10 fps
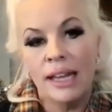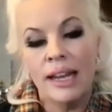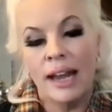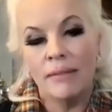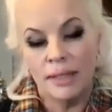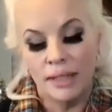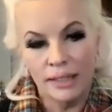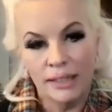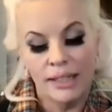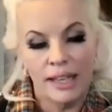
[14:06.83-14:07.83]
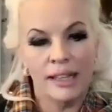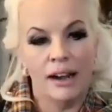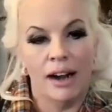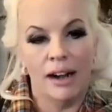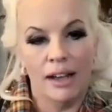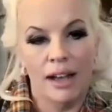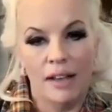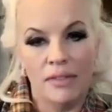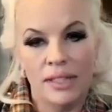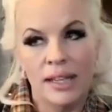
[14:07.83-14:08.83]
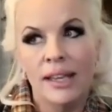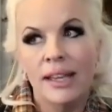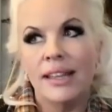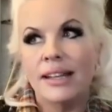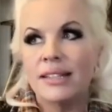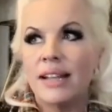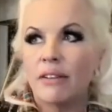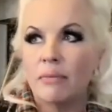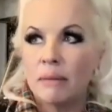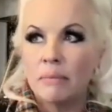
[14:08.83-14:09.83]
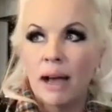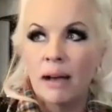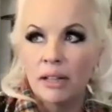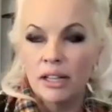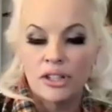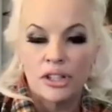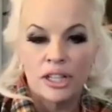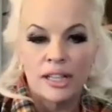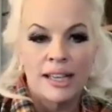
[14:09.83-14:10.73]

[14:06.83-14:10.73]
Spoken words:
Edinburgh in the archives that has never been published